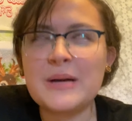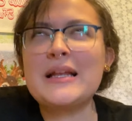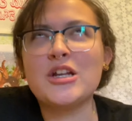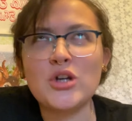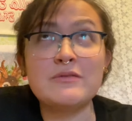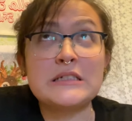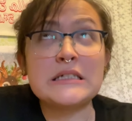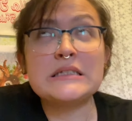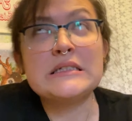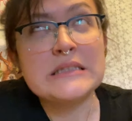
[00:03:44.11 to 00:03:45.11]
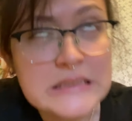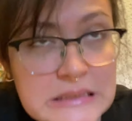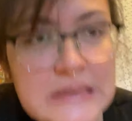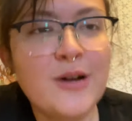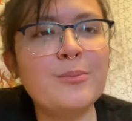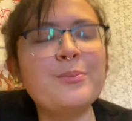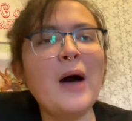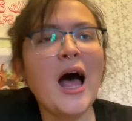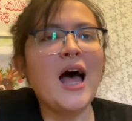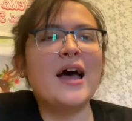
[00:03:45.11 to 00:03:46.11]
I mean, I do have debt,
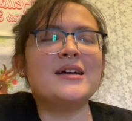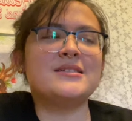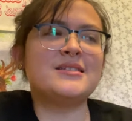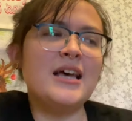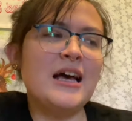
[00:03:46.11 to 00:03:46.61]
but